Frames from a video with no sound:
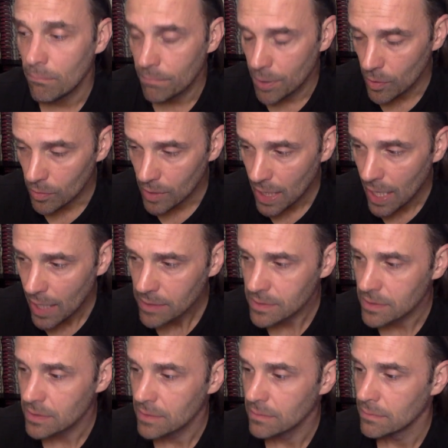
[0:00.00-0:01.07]

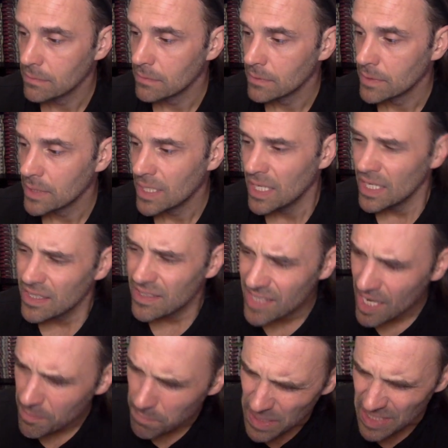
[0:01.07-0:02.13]
Polacks?
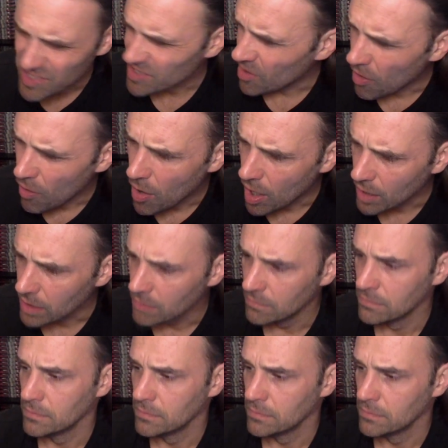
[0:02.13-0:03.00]
Deadbeats all.